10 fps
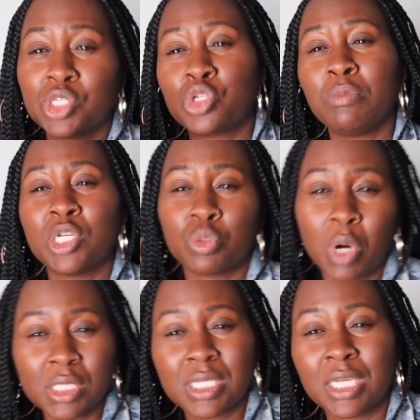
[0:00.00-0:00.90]
It's too much
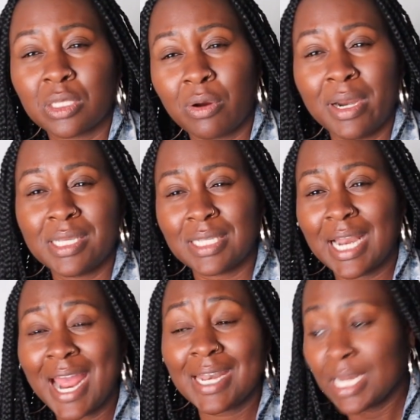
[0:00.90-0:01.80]
work to get the credits
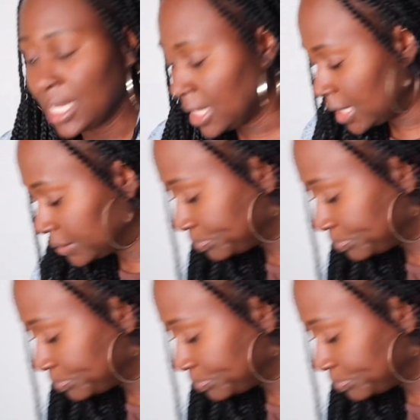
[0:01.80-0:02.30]
that I need.